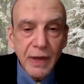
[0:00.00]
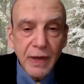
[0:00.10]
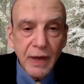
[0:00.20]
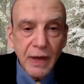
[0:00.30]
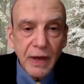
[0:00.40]

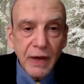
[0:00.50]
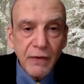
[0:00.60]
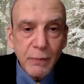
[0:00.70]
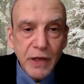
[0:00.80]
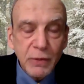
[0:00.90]
of
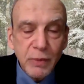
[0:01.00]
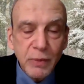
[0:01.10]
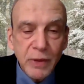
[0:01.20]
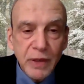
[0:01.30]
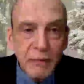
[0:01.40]

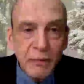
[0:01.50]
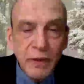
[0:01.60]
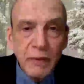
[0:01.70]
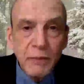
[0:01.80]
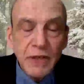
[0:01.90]
impeachment in
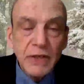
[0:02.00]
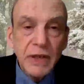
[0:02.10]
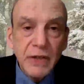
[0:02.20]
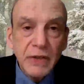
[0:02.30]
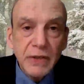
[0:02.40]

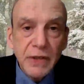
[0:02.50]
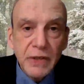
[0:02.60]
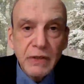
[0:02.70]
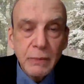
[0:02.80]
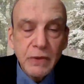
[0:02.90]
presidential
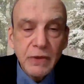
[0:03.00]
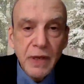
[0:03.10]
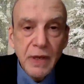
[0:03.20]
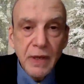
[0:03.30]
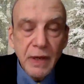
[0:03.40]
systems
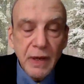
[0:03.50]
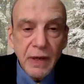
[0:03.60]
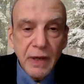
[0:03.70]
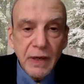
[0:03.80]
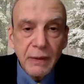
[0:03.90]

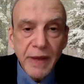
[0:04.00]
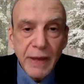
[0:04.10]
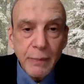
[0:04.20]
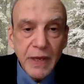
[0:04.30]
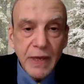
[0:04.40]

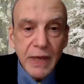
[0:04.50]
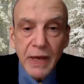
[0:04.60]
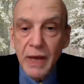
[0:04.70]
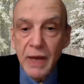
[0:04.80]
may be,